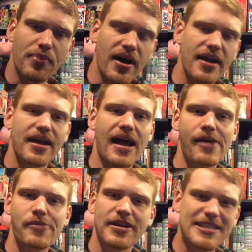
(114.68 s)
But
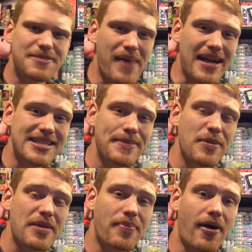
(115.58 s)
I would expect him
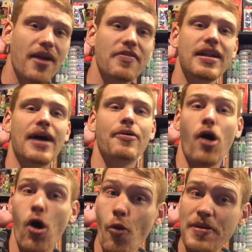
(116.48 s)
to be a part of it. I would
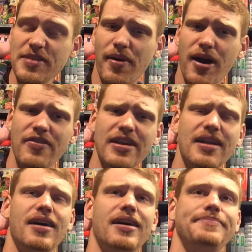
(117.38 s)
hope he's a part of it.
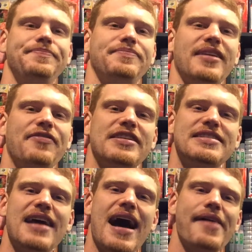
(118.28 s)
If
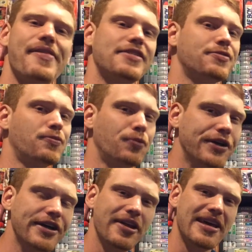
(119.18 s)
he's not, that's
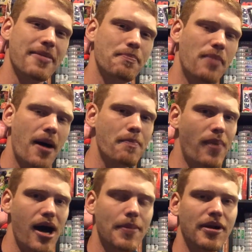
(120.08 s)
really a
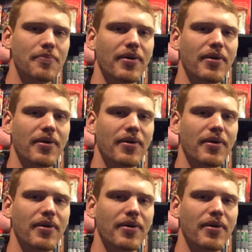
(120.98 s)
bummer.